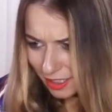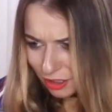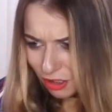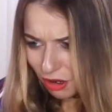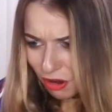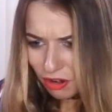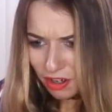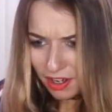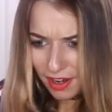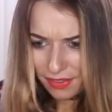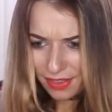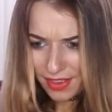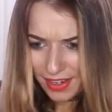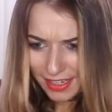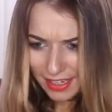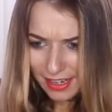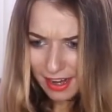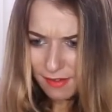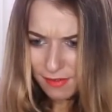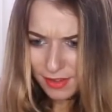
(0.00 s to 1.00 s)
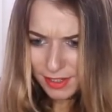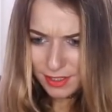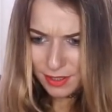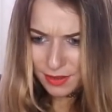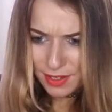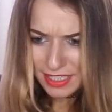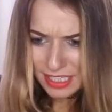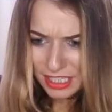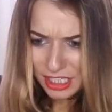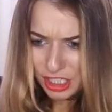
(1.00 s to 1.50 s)
longer than the other, so
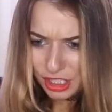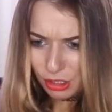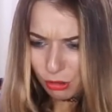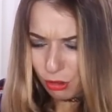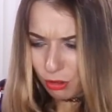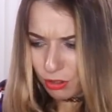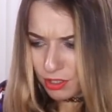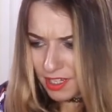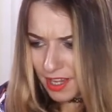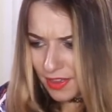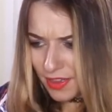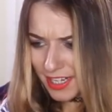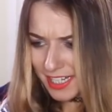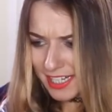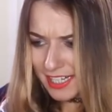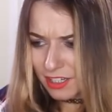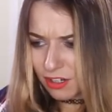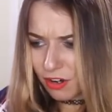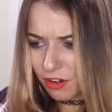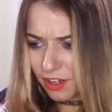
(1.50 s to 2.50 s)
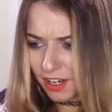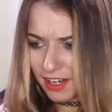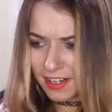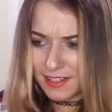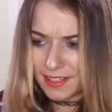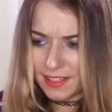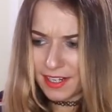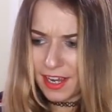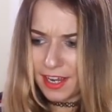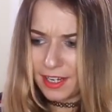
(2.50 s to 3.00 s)
this is shorter and this is
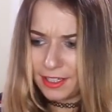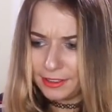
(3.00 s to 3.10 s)
longer, so